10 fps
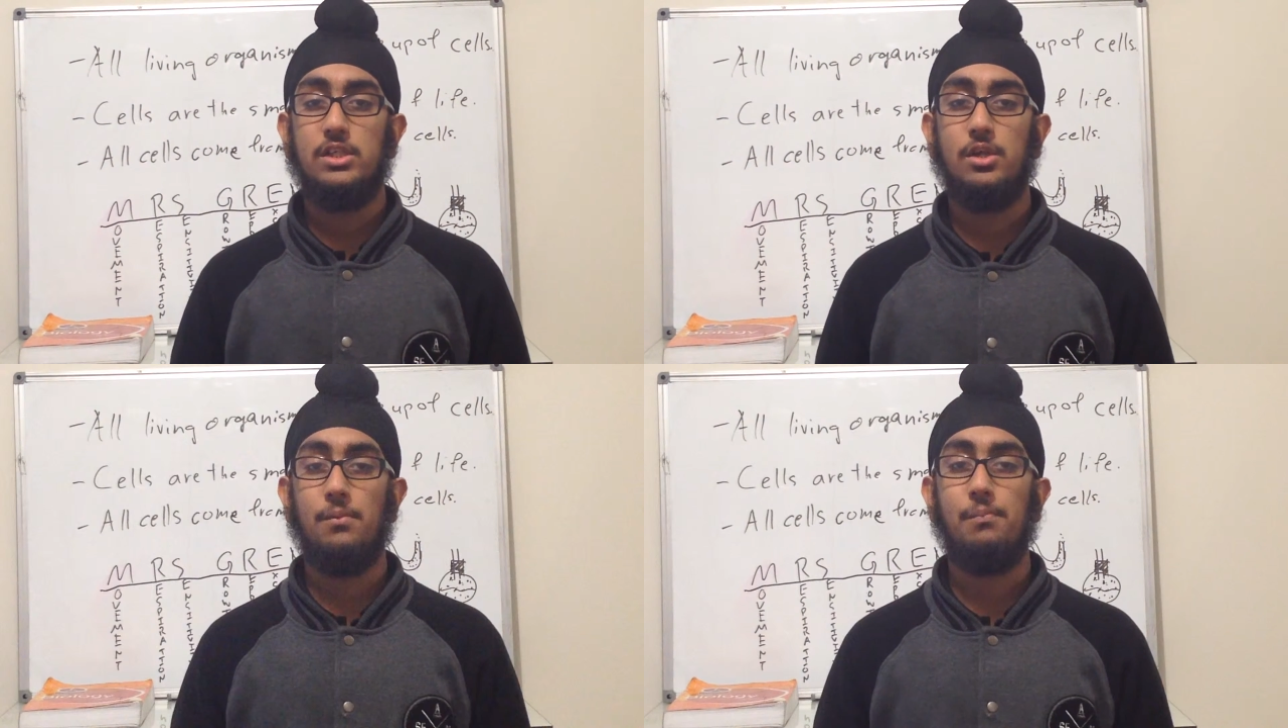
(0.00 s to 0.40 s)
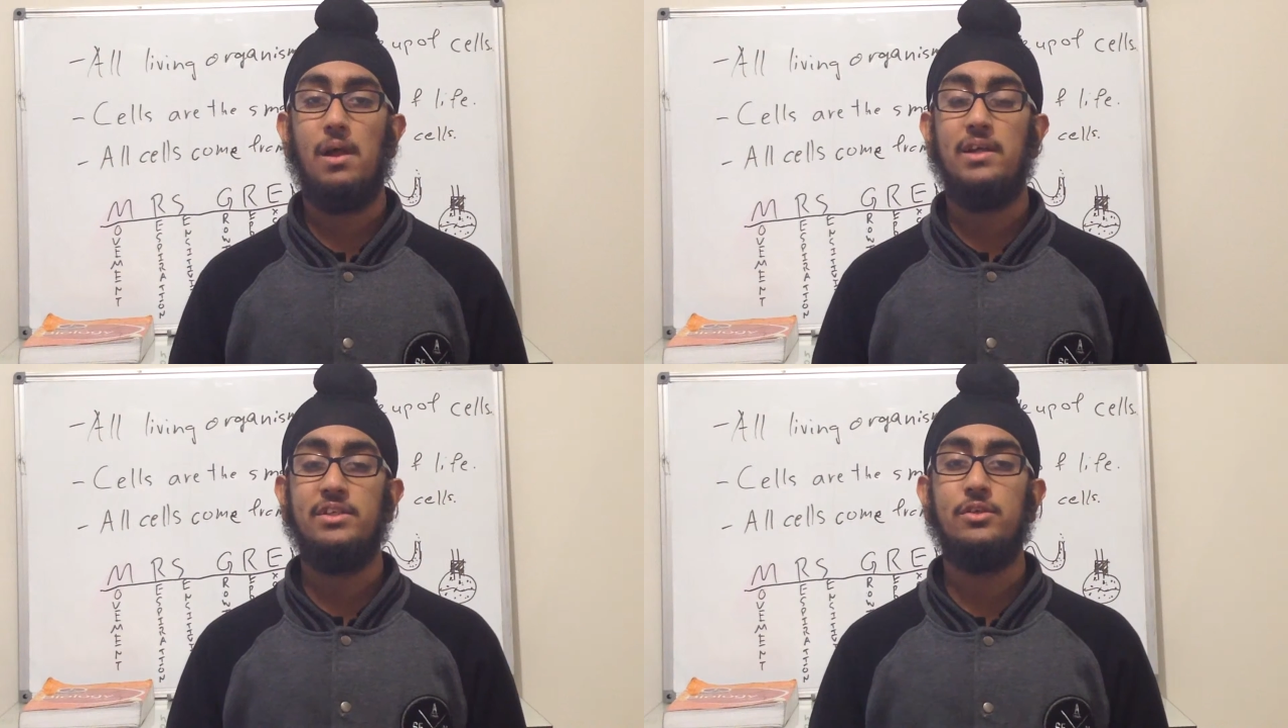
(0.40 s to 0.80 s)
So
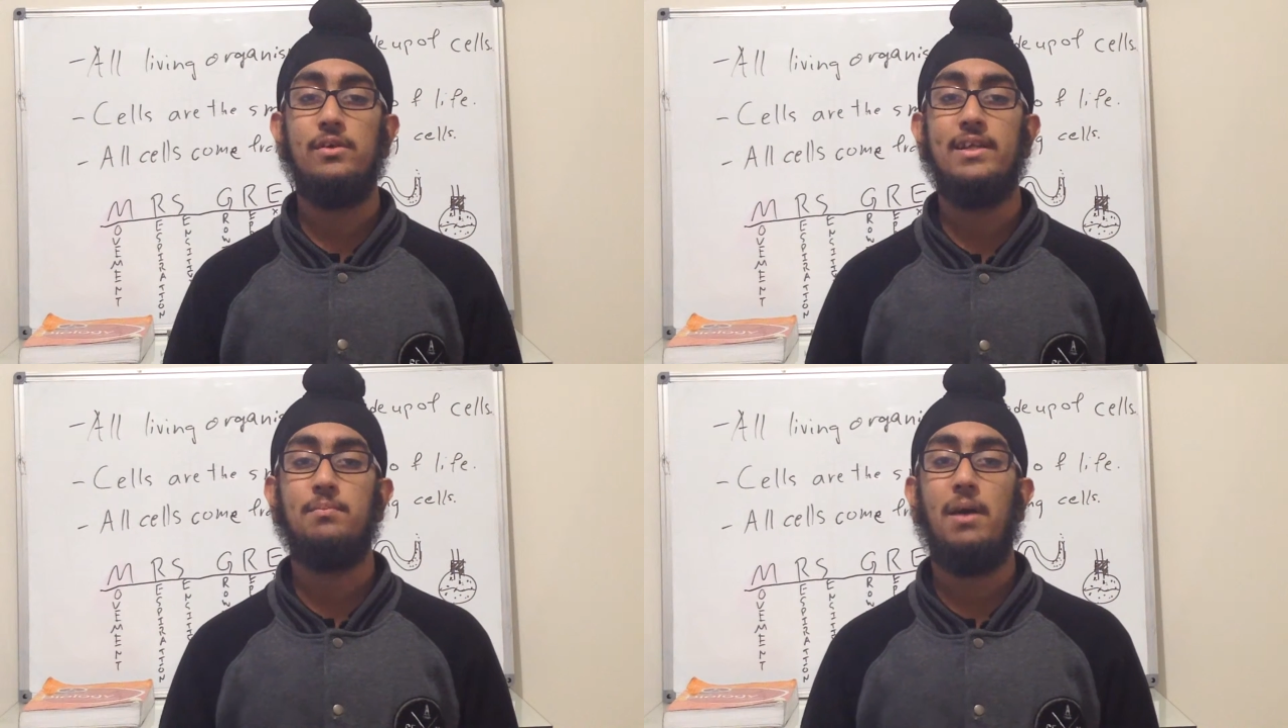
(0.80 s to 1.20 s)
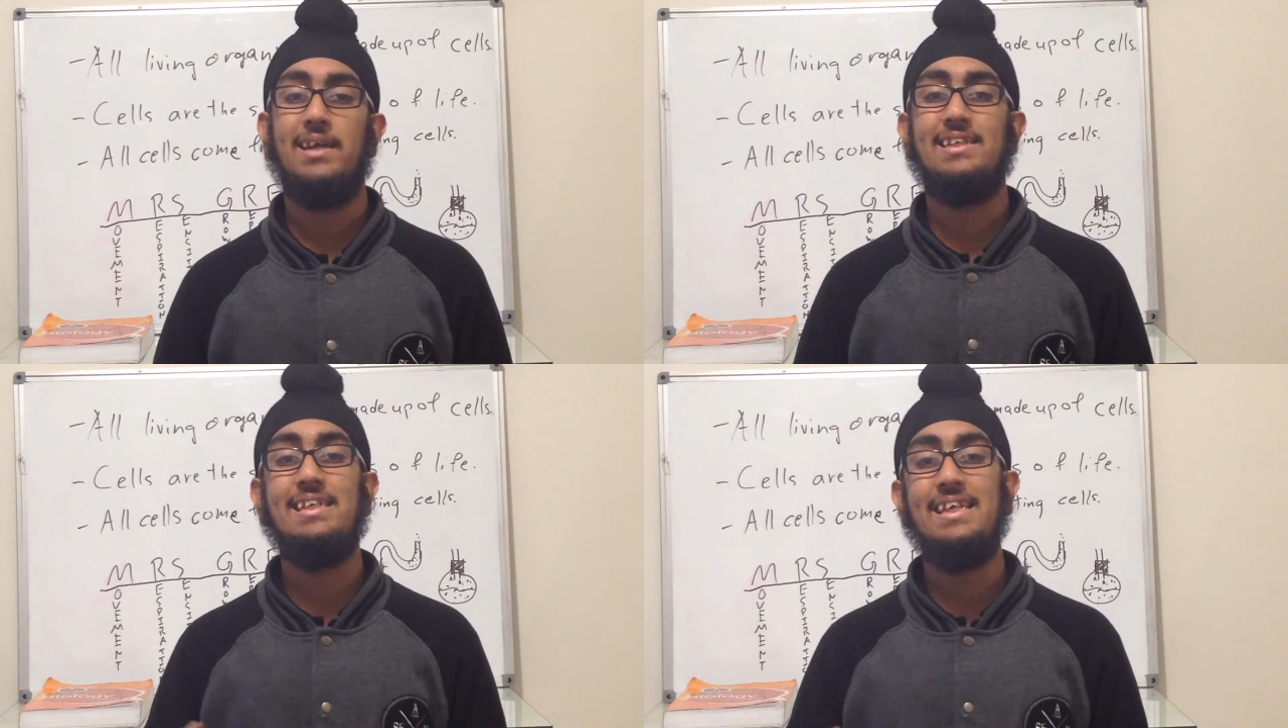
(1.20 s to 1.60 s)
plants do this by
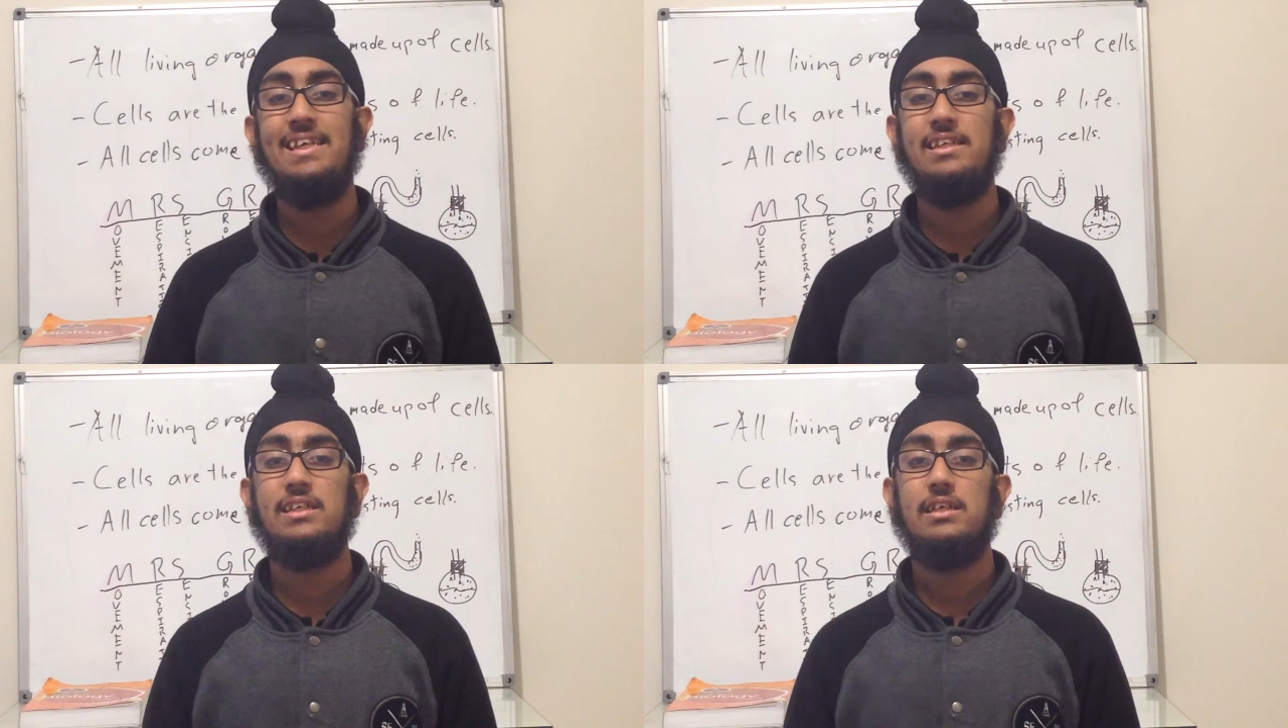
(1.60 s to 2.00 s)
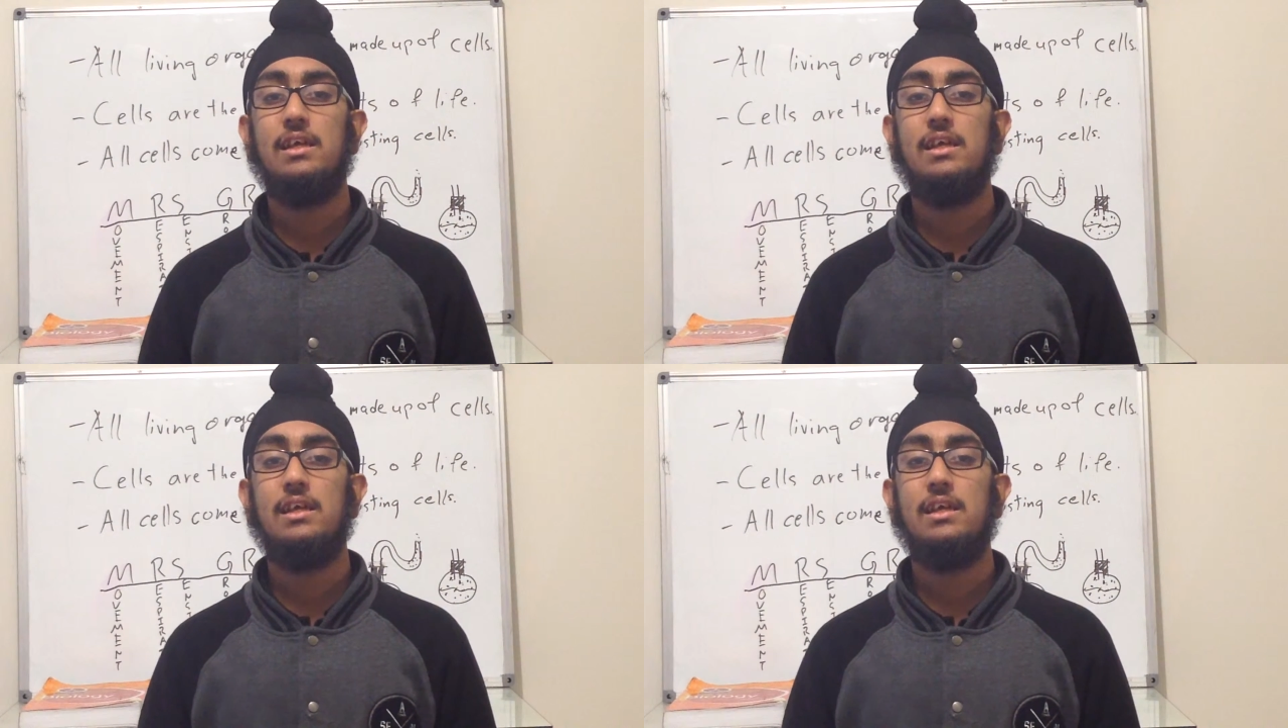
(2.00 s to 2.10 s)
seeds,